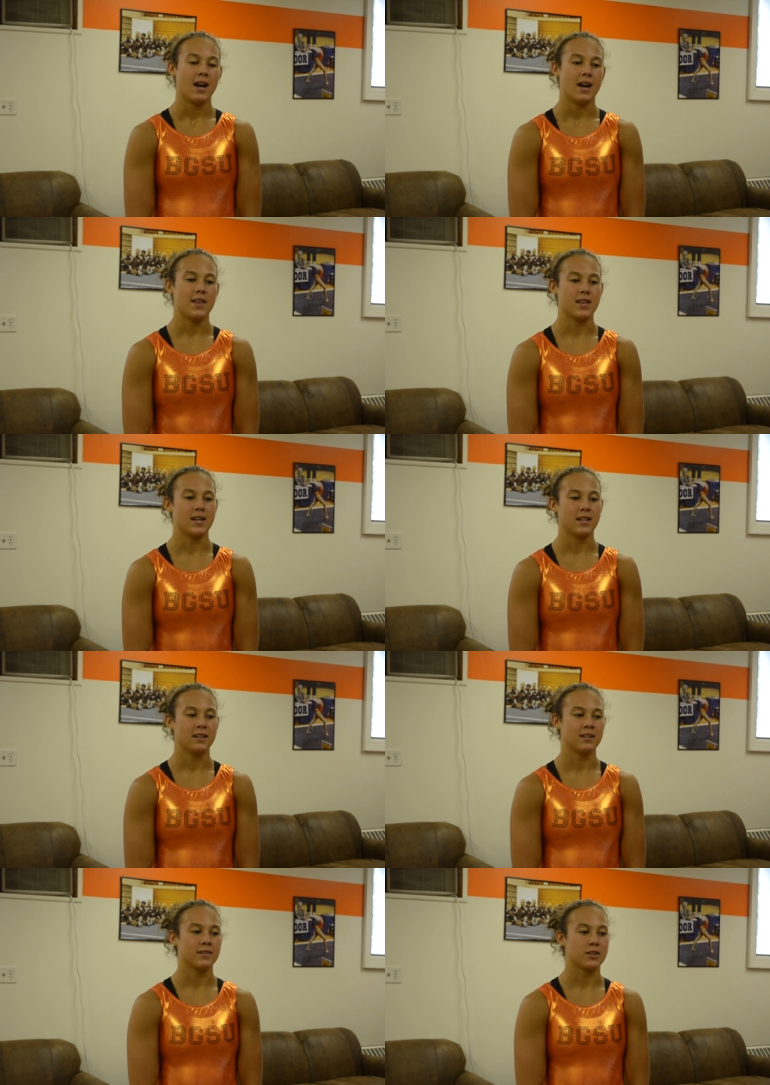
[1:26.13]
And then
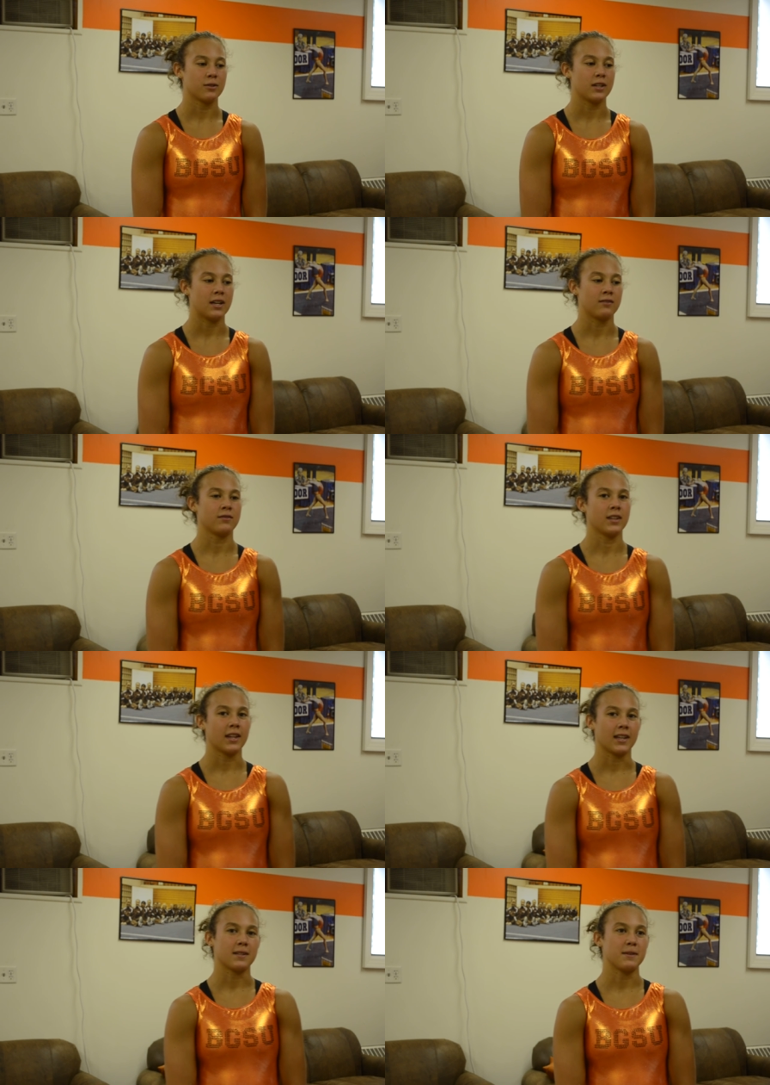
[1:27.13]
individually, I'd really
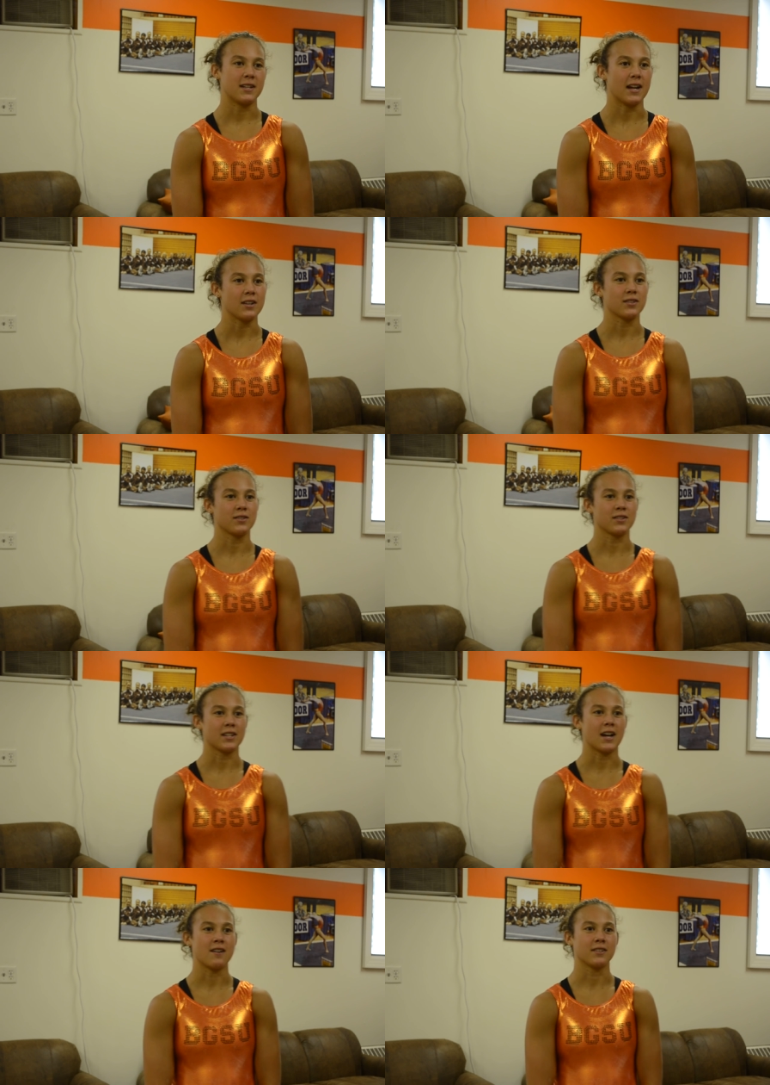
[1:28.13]
like to make nationals.
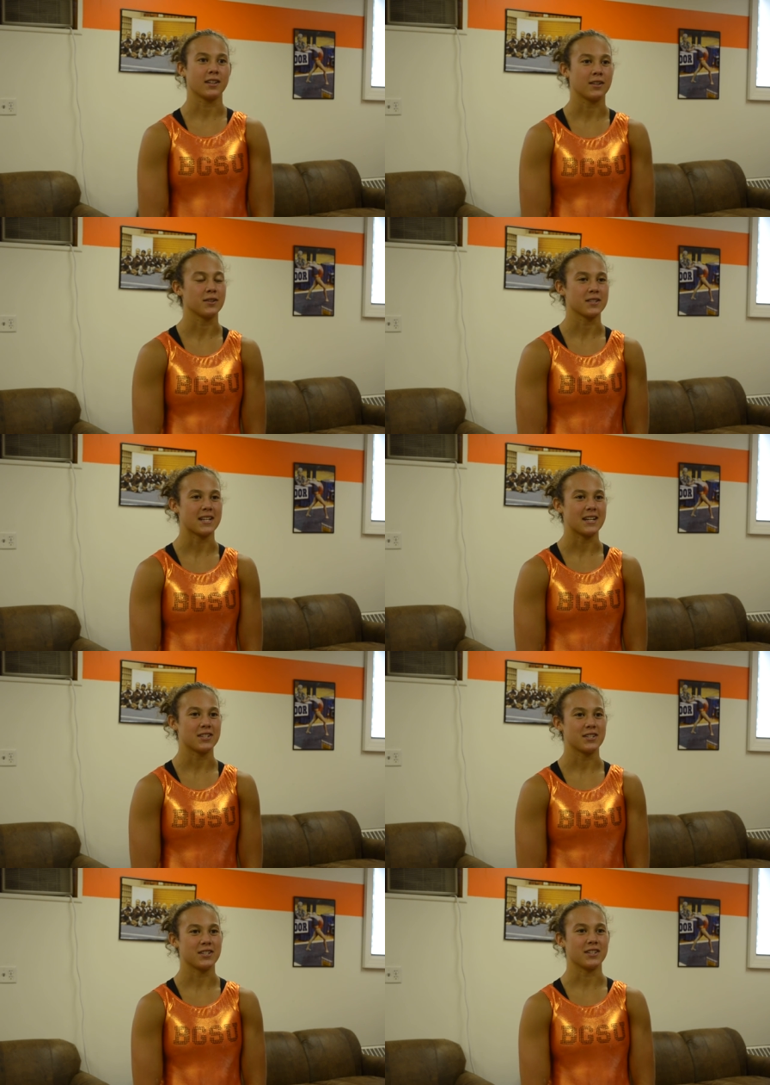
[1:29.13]
I got really close
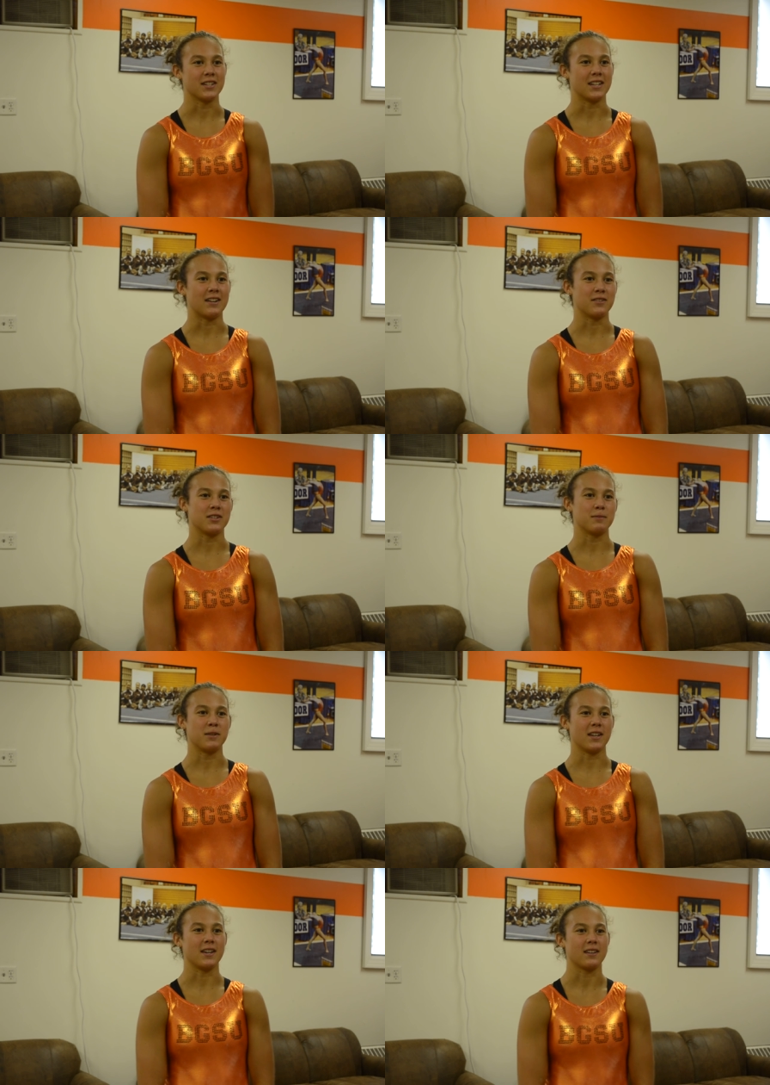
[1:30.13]
last year, and that would just be
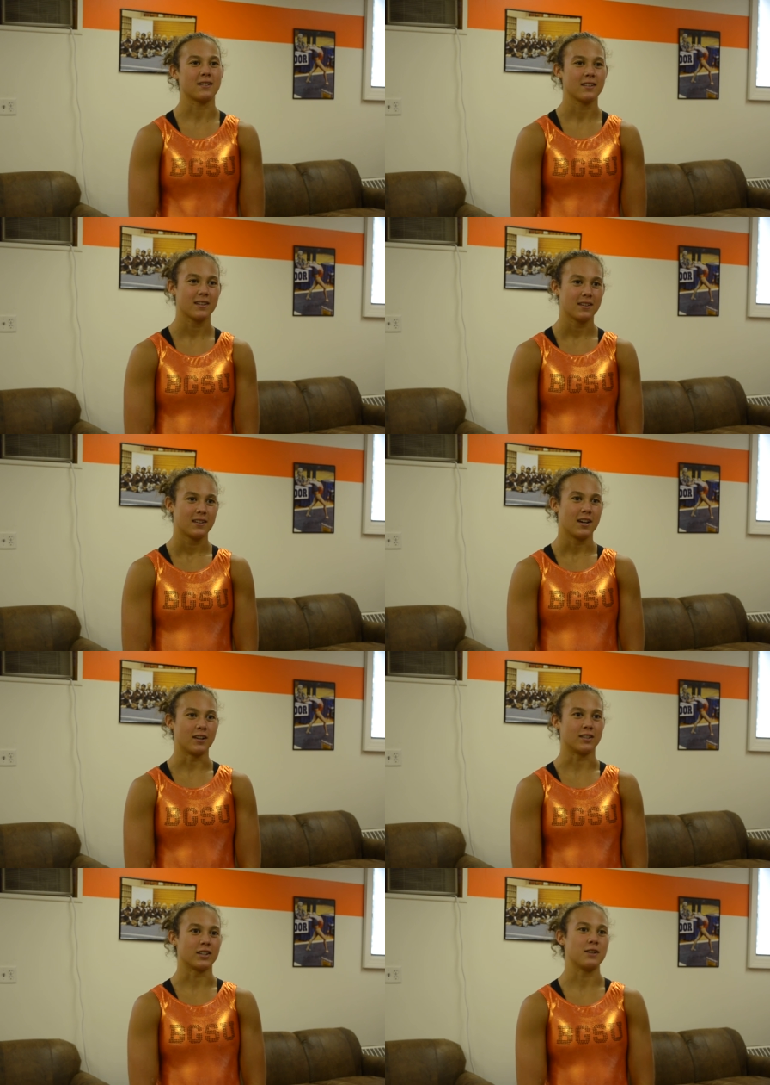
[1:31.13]
like a
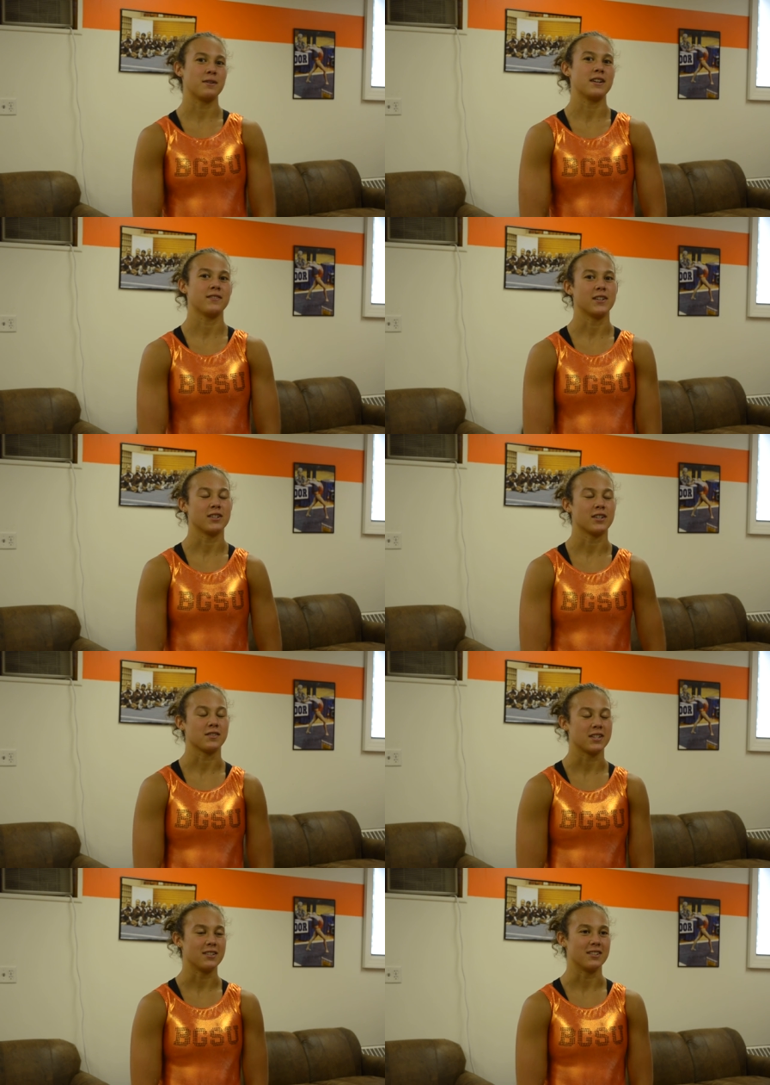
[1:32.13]
great way to finish off
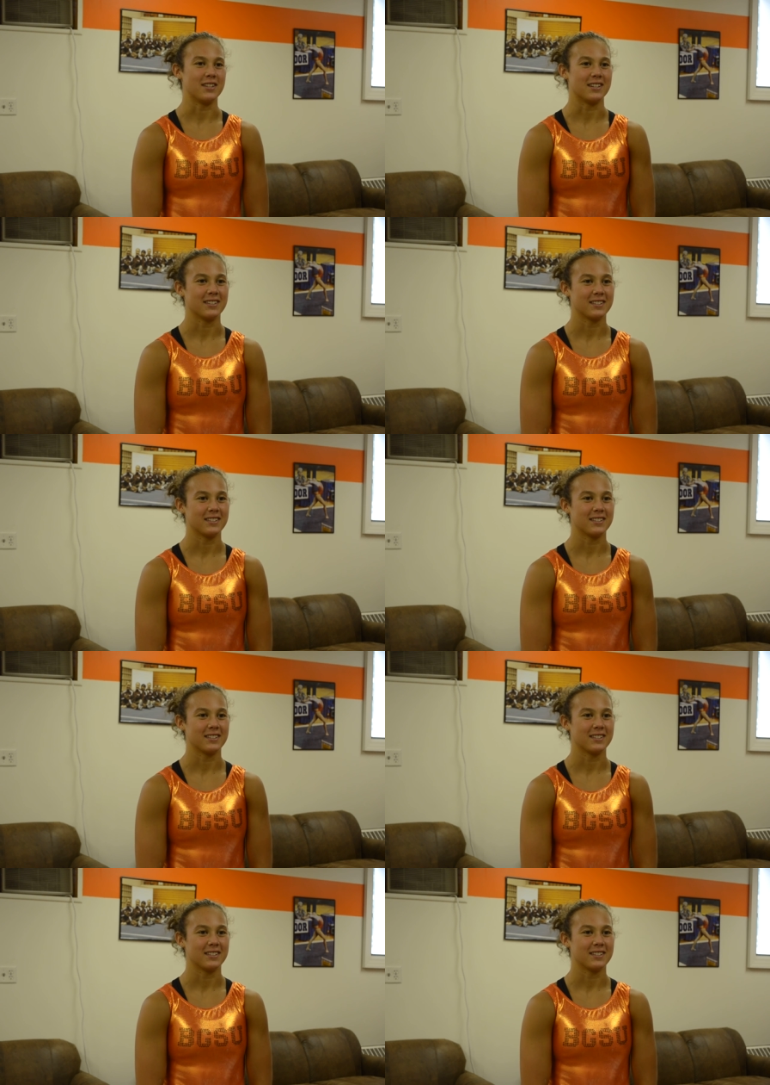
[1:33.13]
senior year.